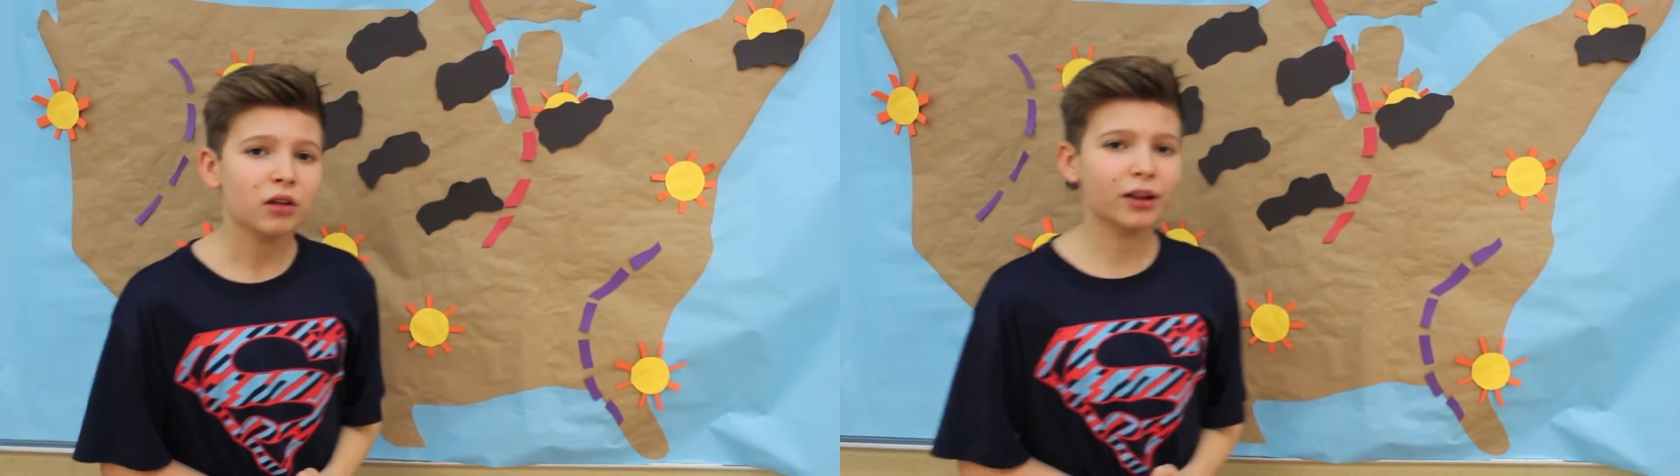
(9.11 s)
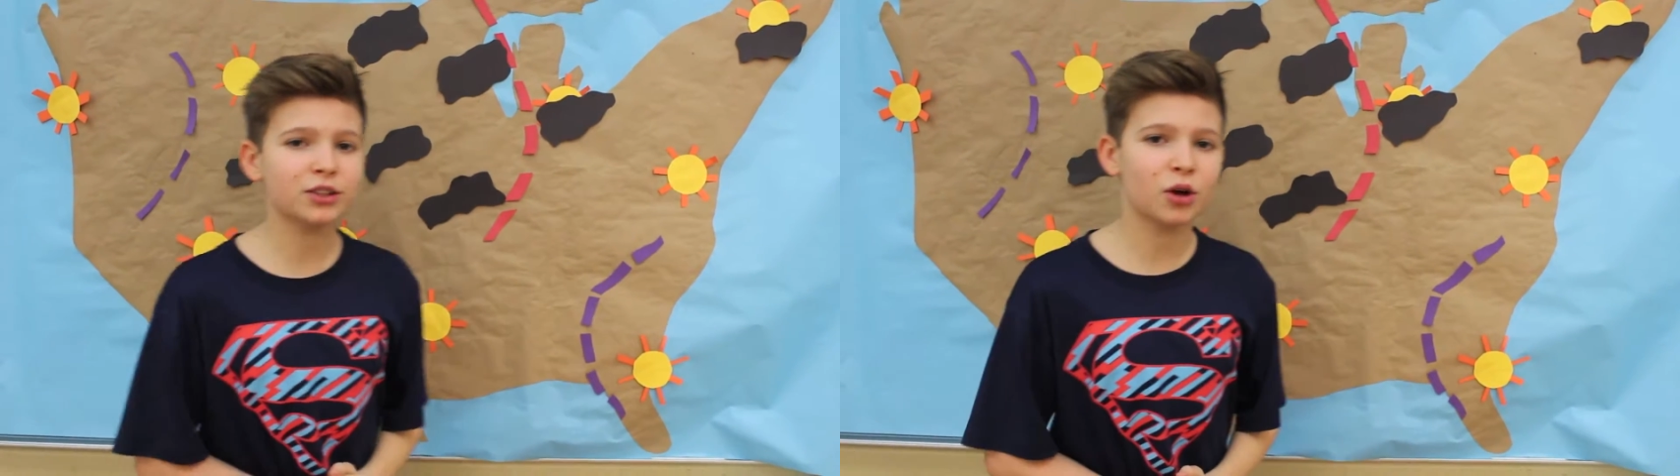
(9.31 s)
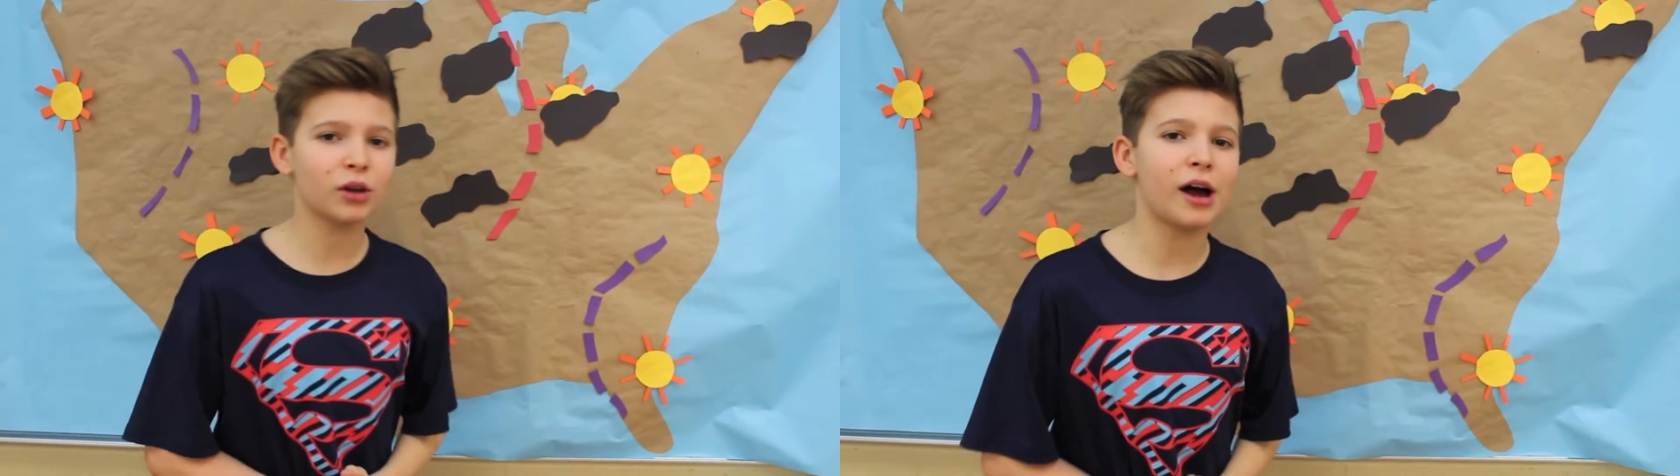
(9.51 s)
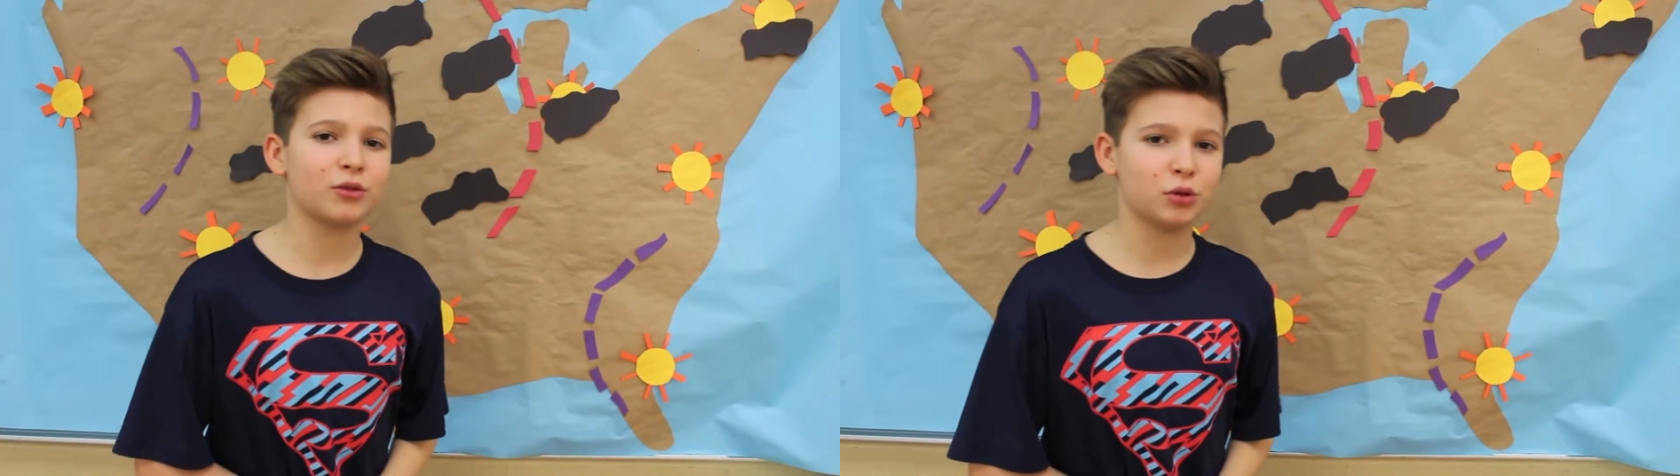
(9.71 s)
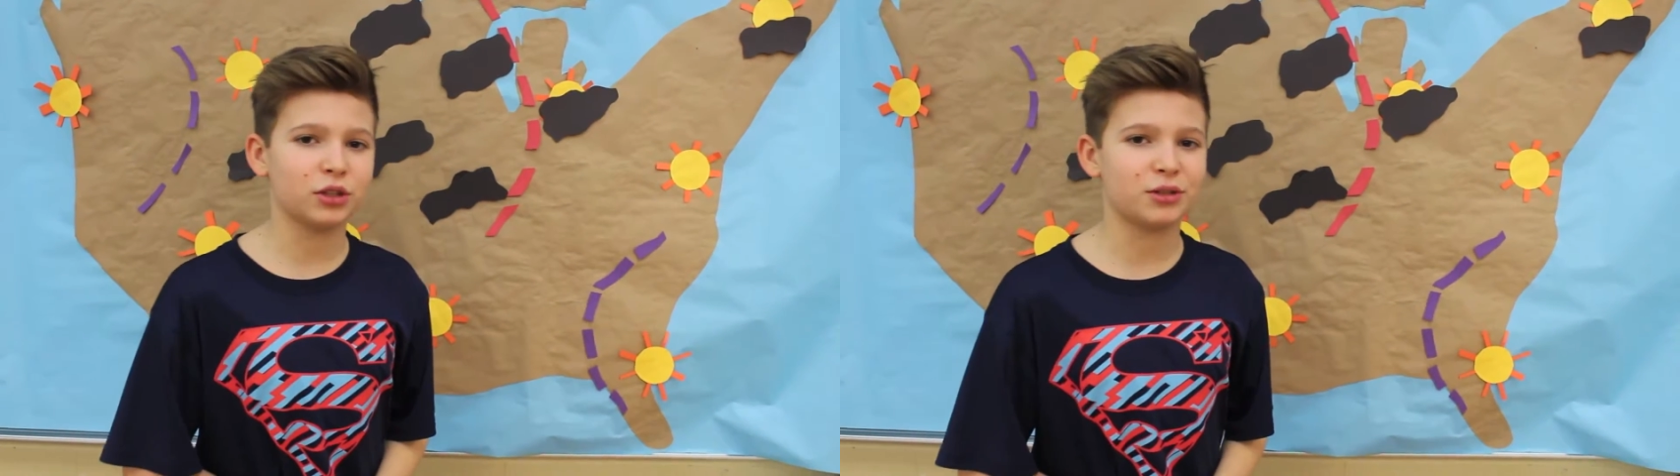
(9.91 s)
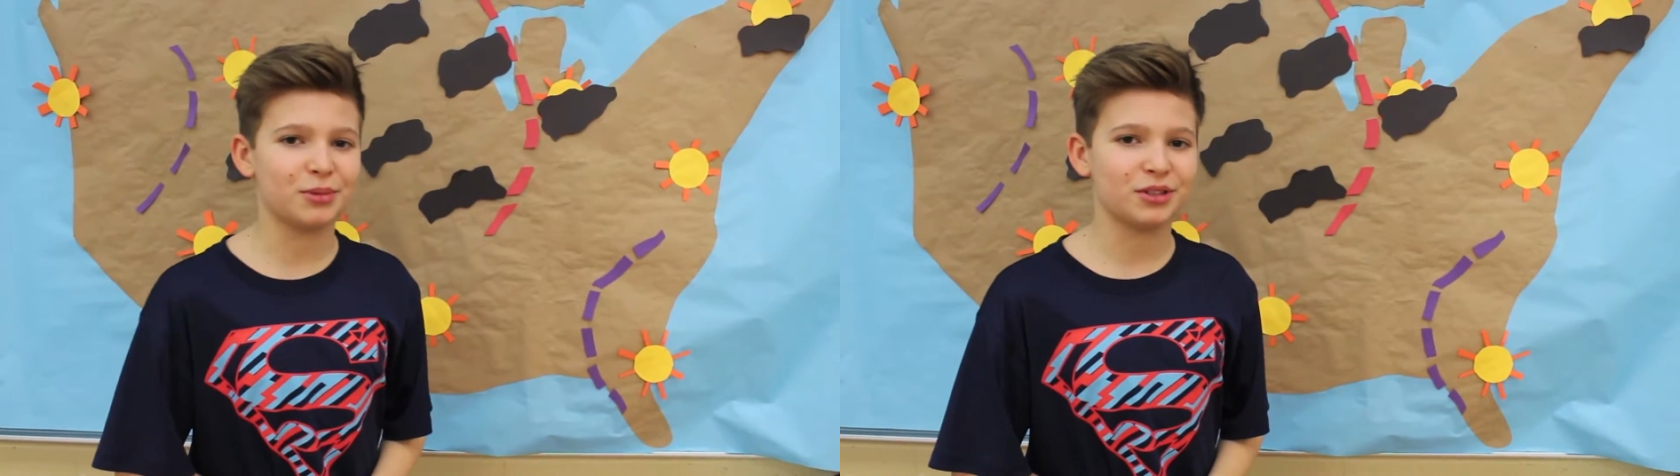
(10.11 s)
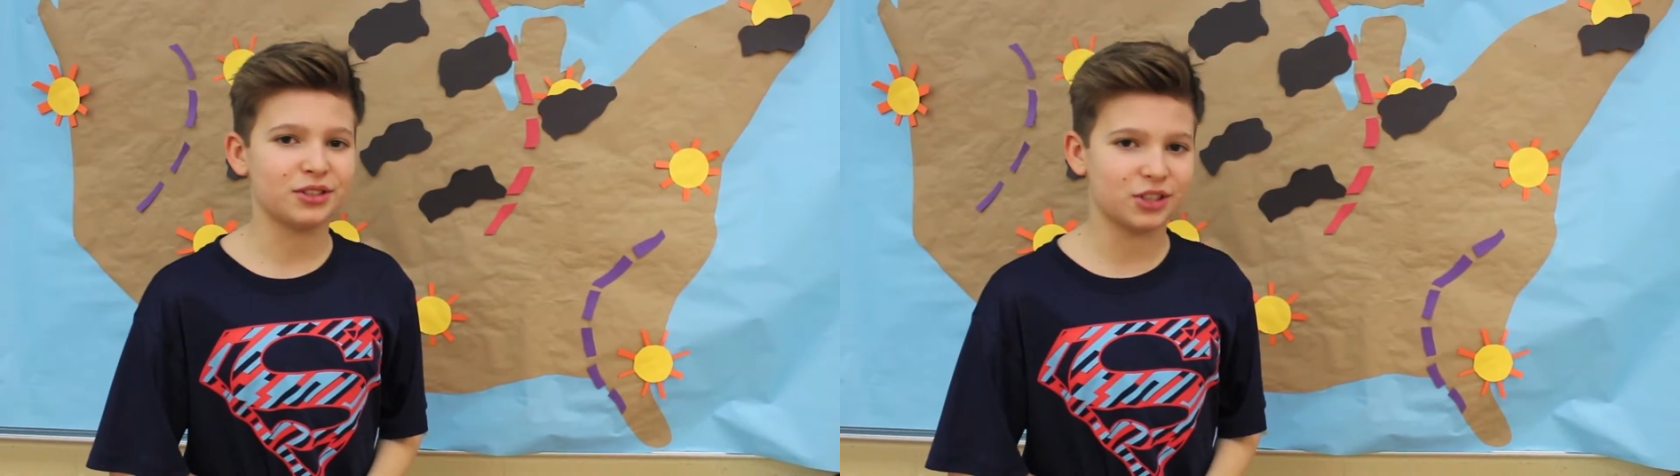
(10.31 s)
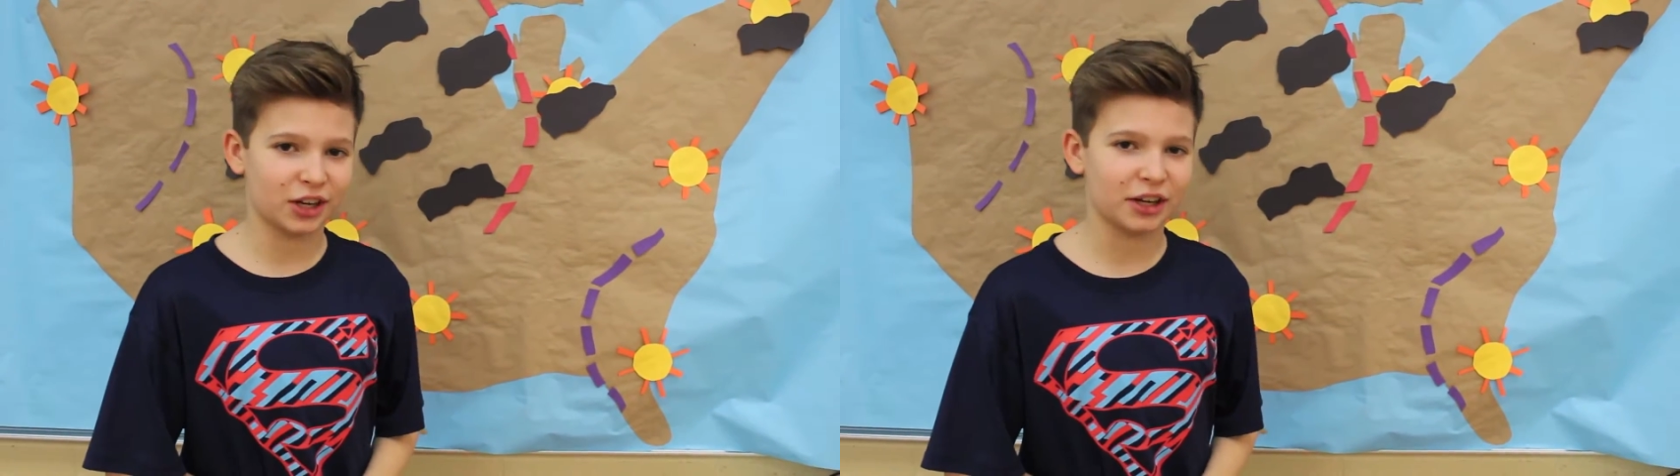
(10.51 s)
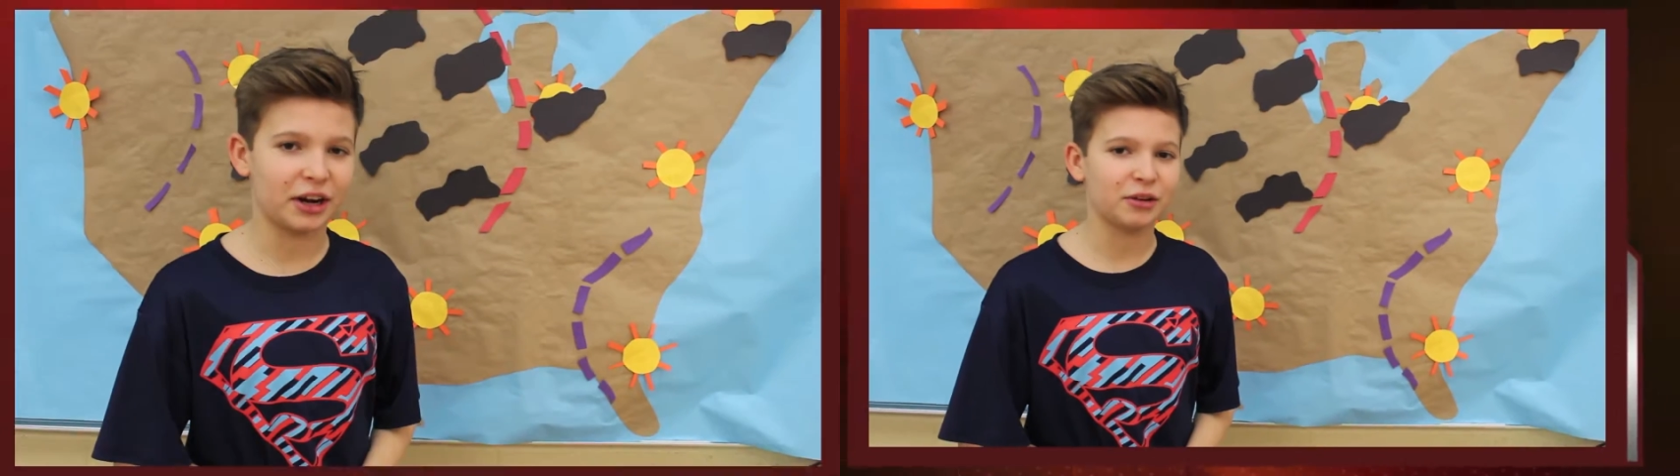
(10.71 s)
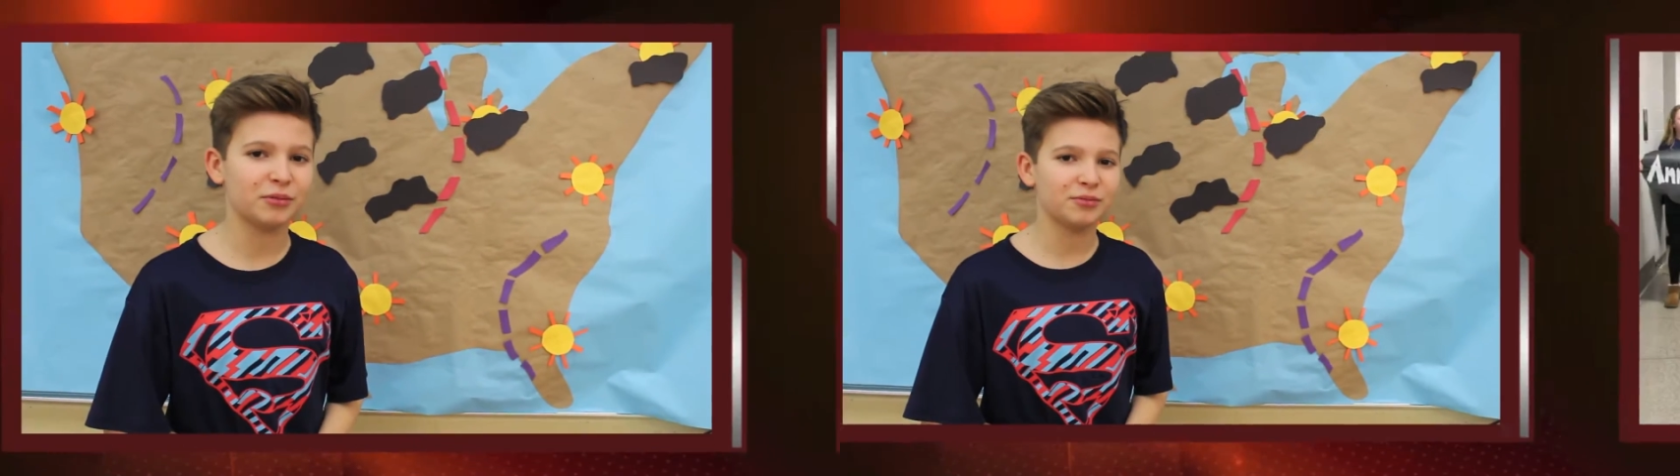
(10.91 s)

Let's go live to Elizabeth to check it out.